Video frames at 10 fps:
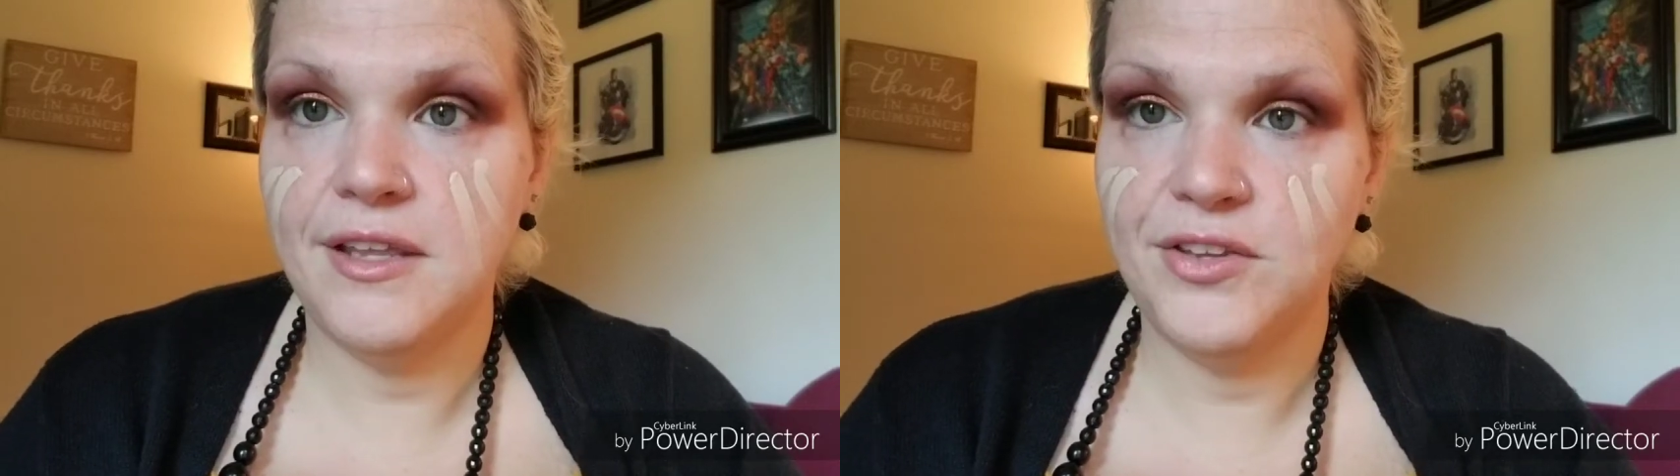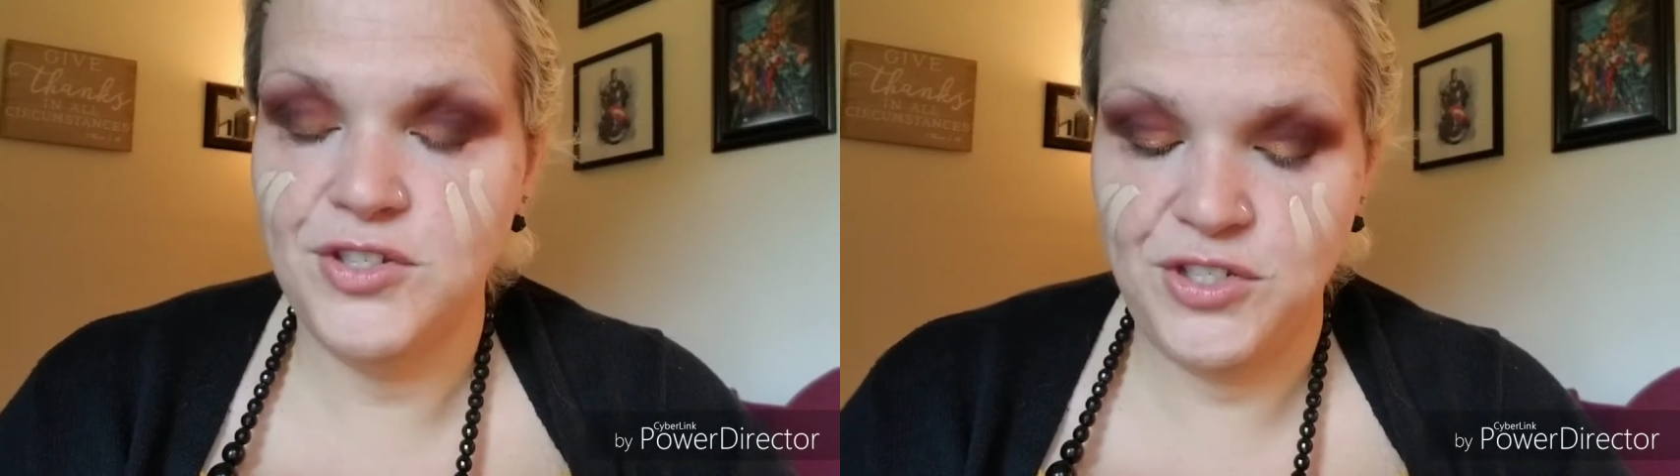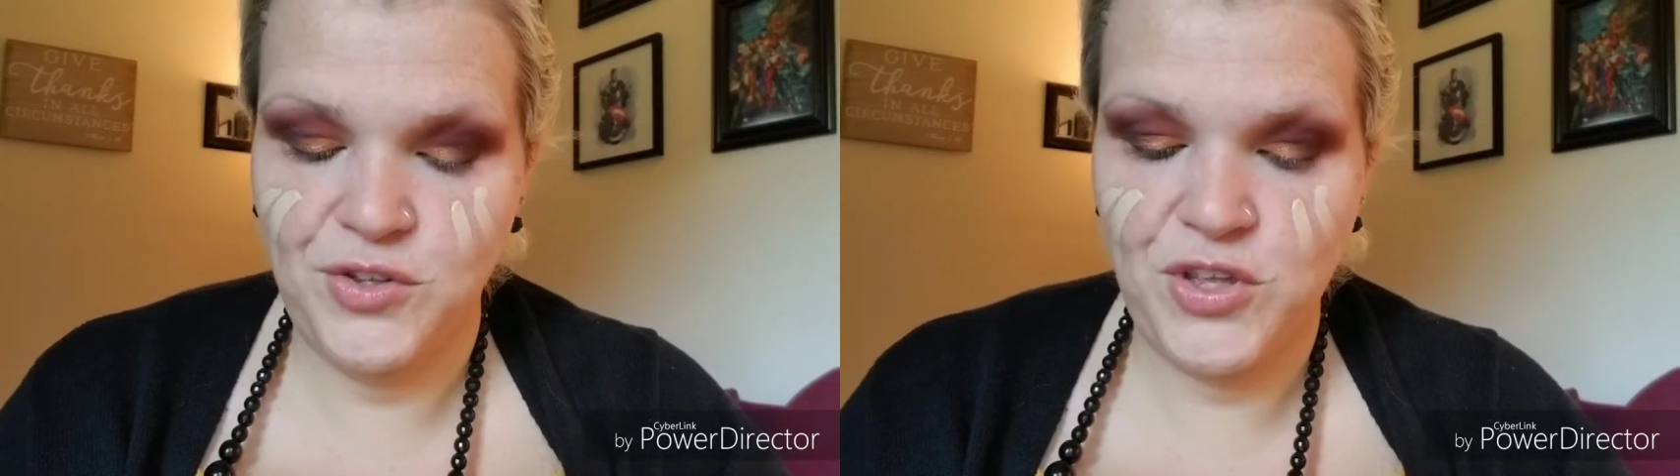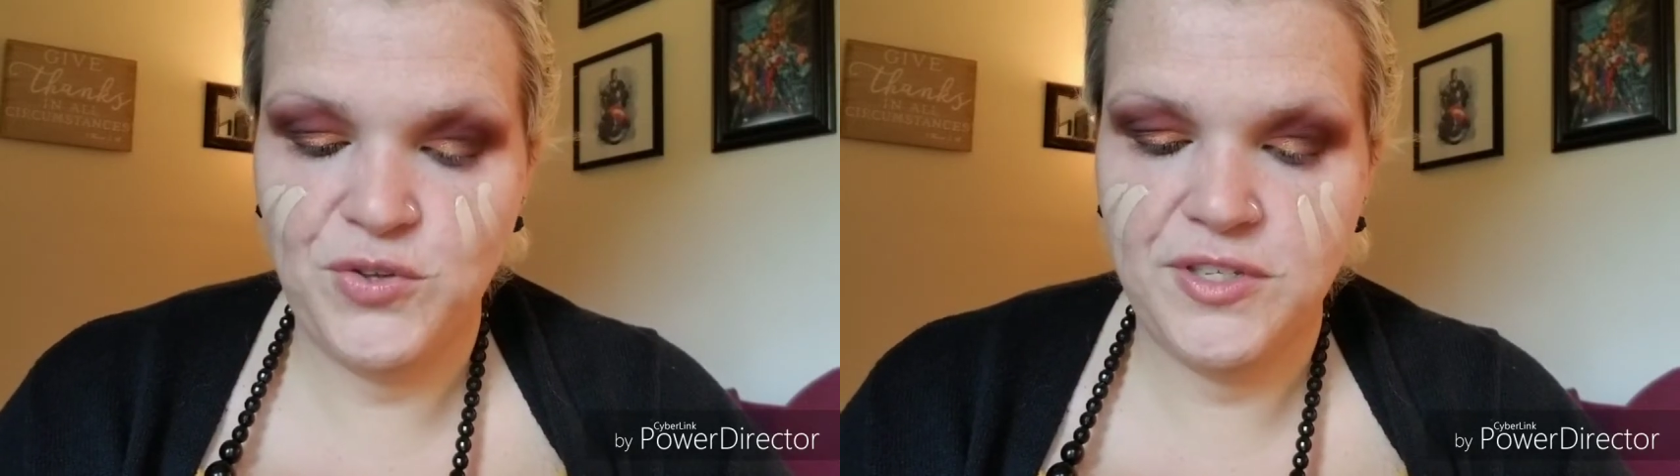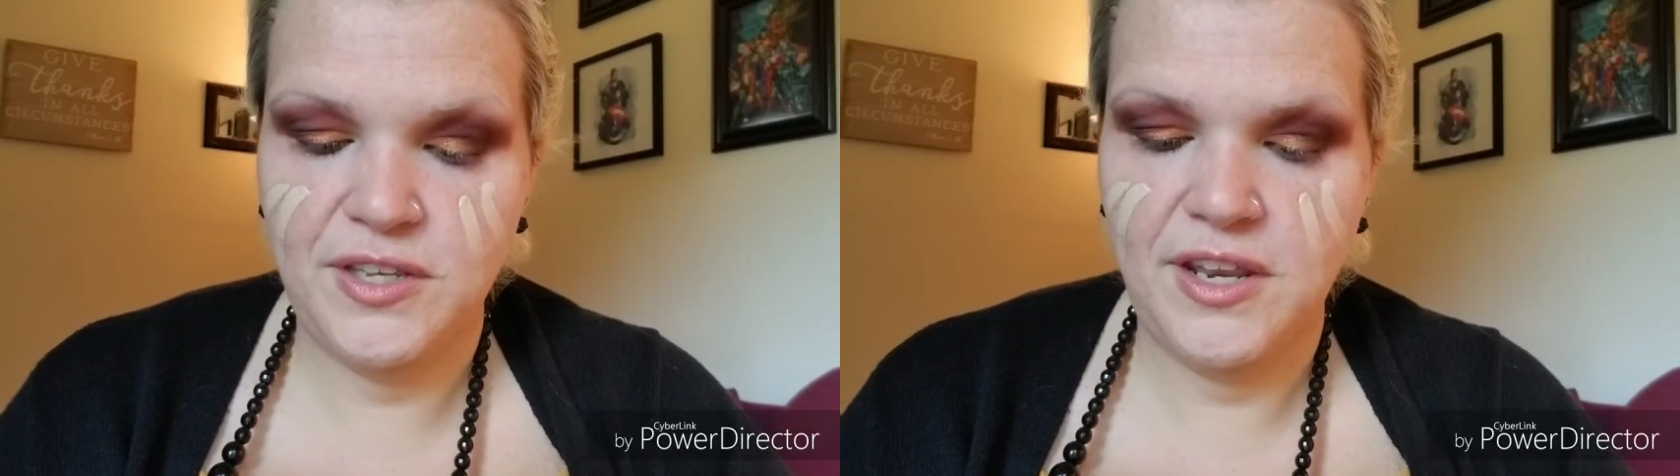I'll still
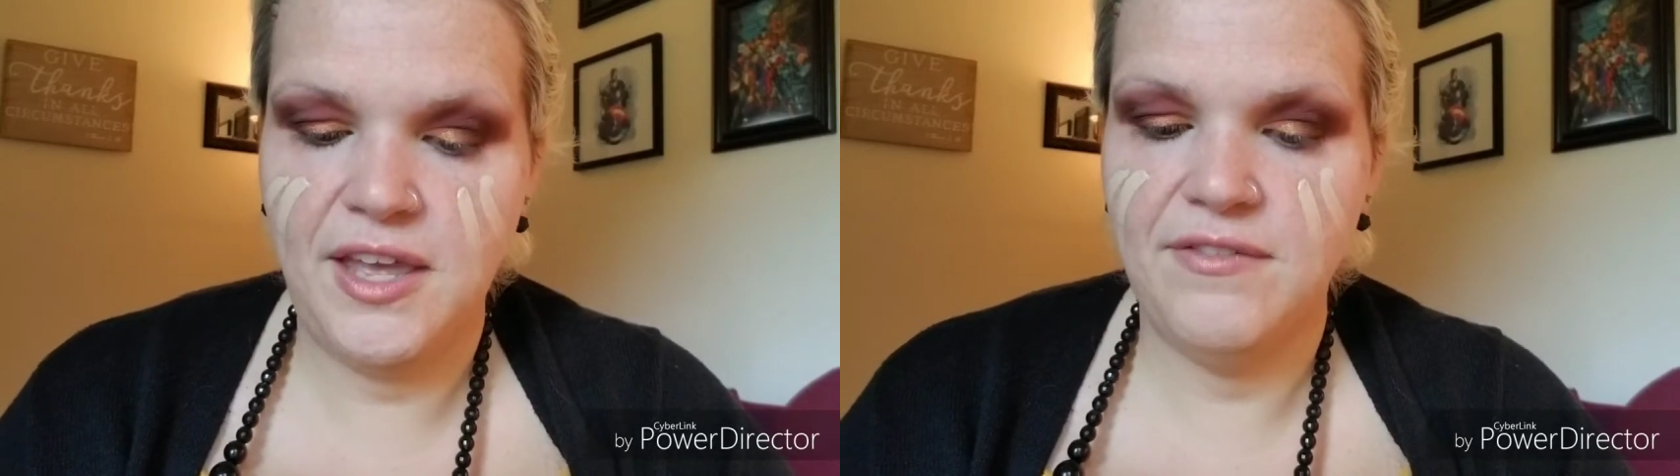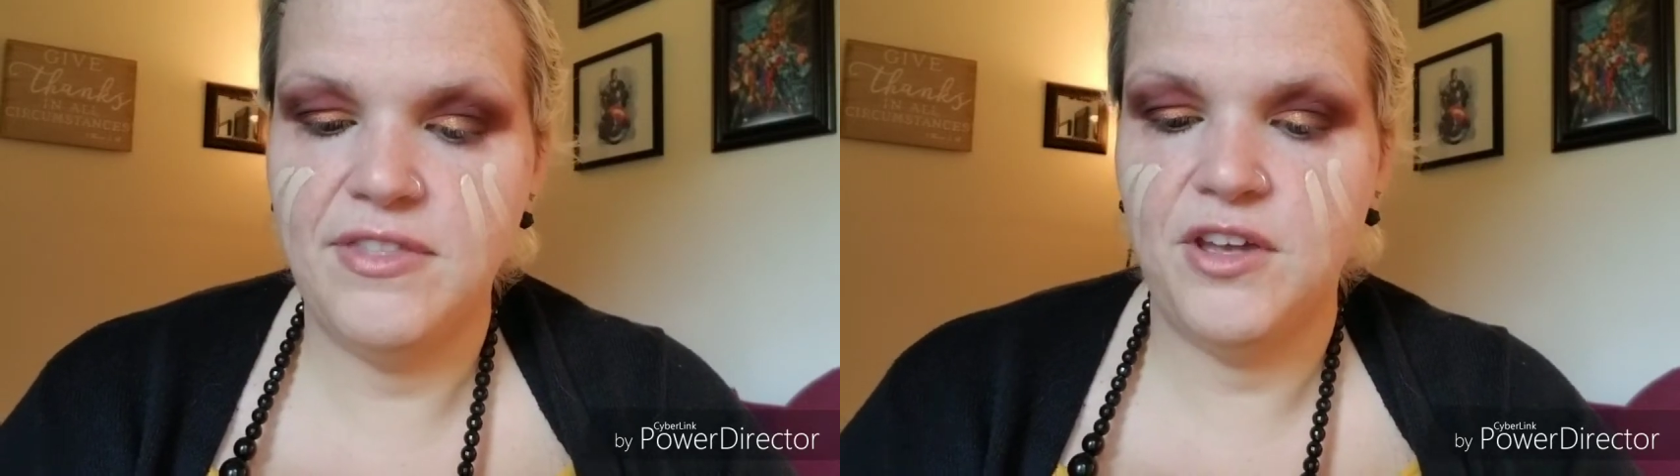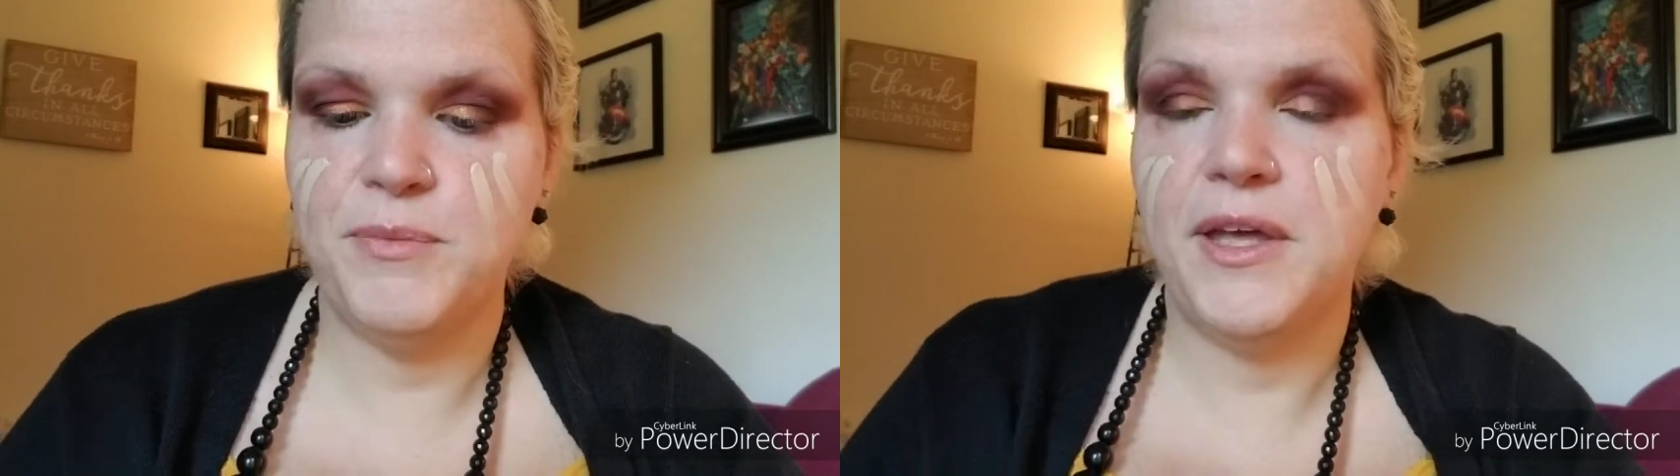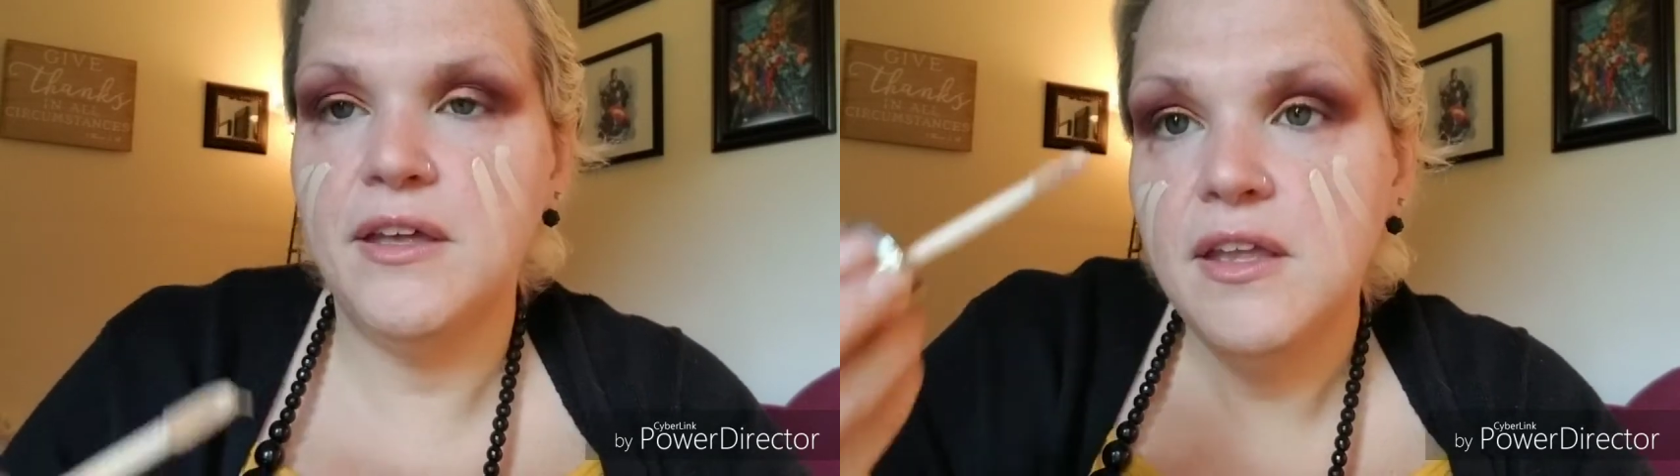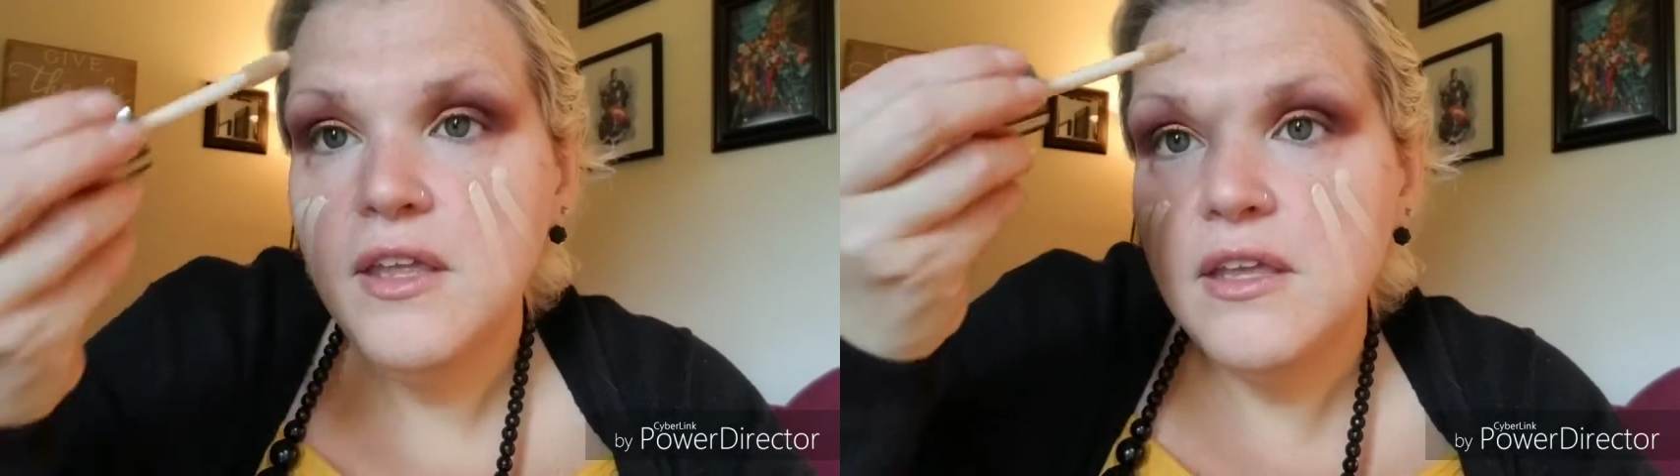use it. I even thought about